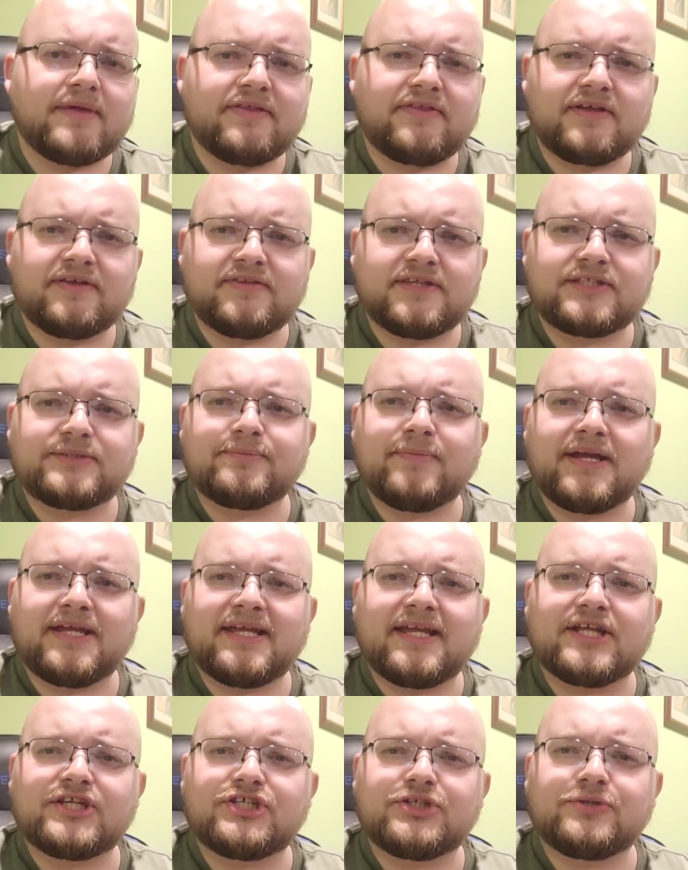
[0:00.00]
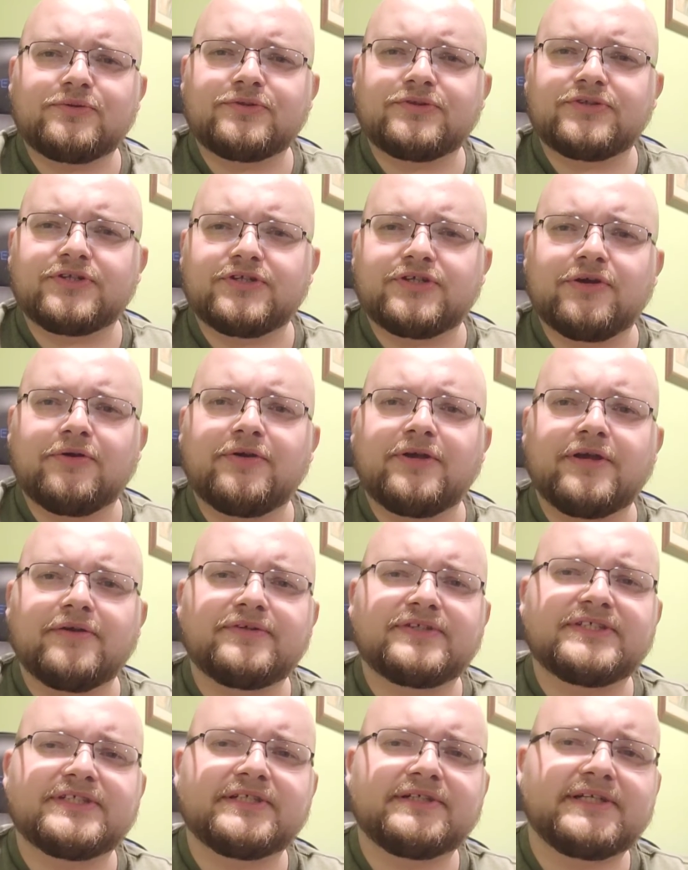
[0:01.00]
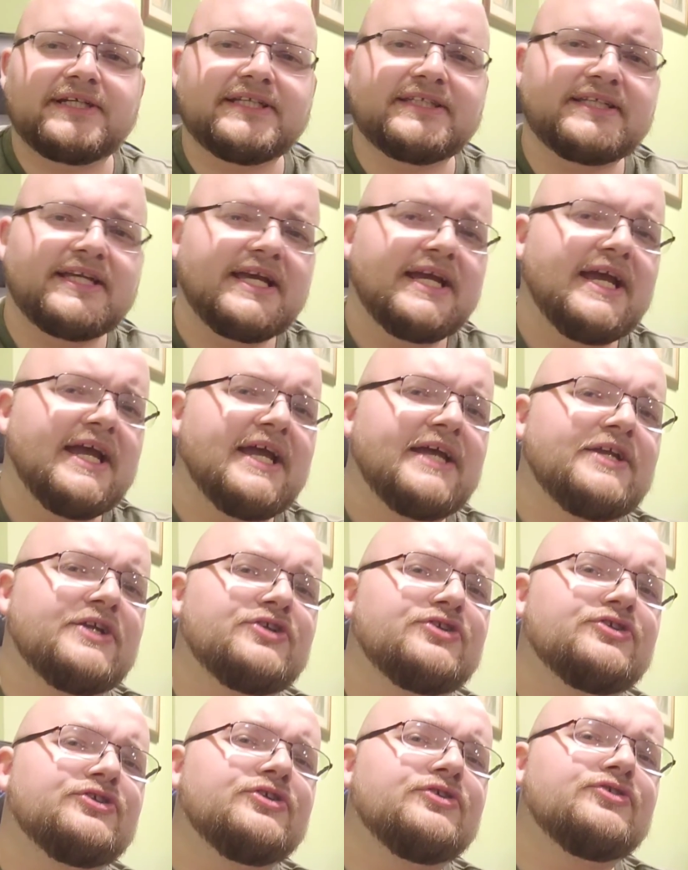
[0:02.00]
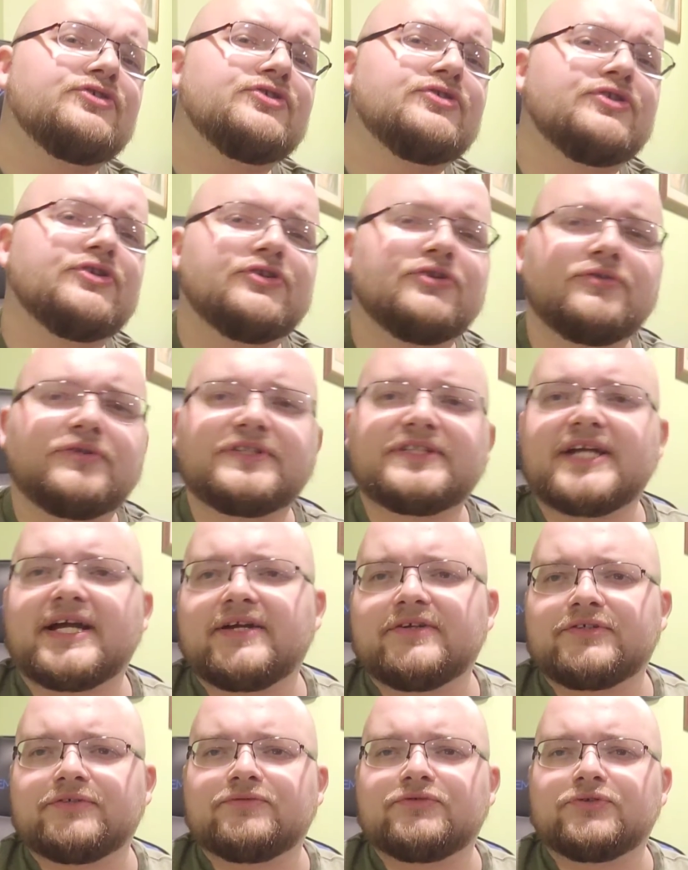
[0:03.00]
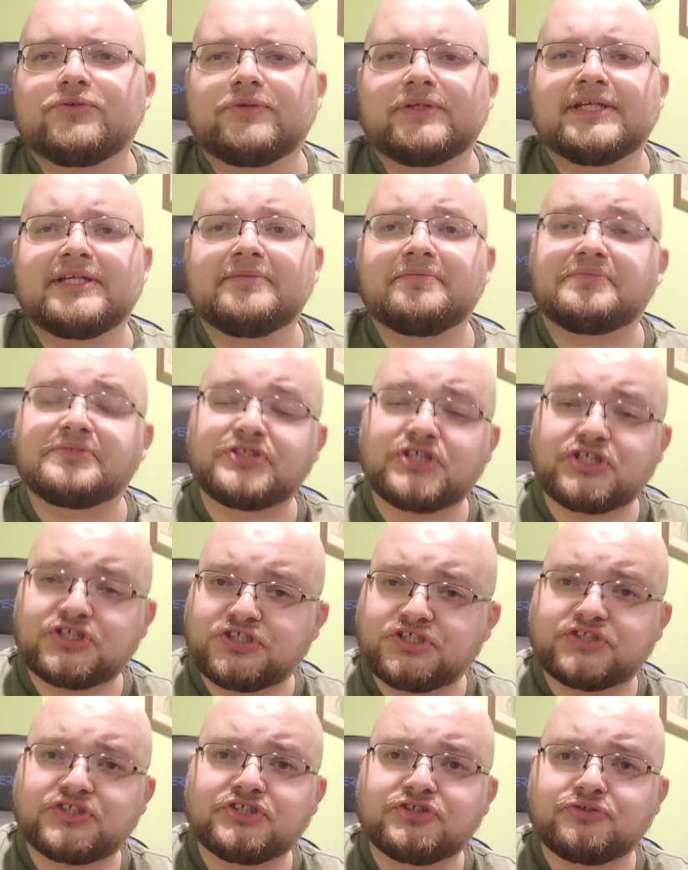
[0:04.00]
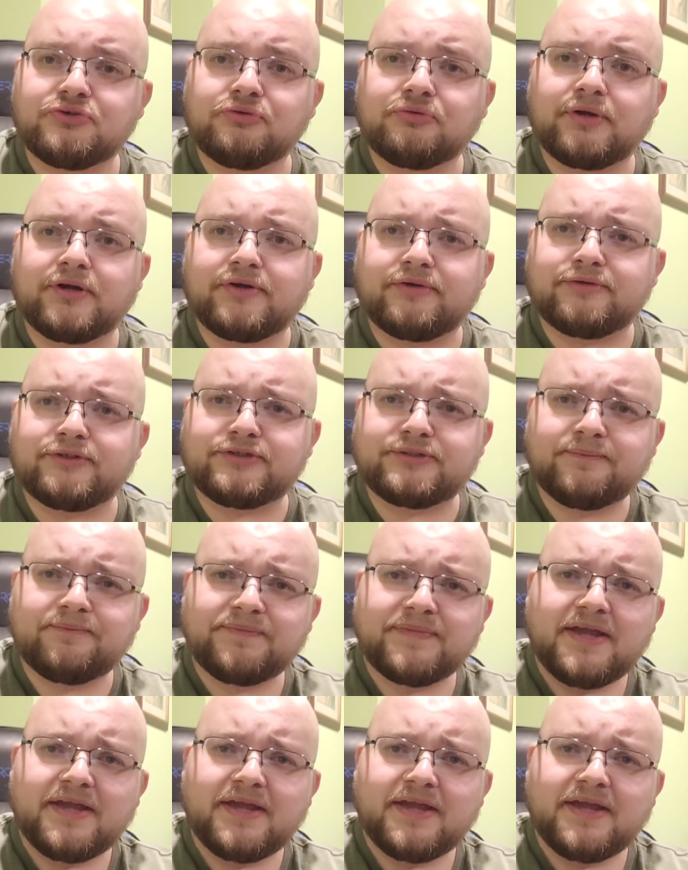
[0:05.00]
I think this might get you into the Yu-Gi-Oh! Series and introduce you to new styles of dueling, such as the Duel Runners.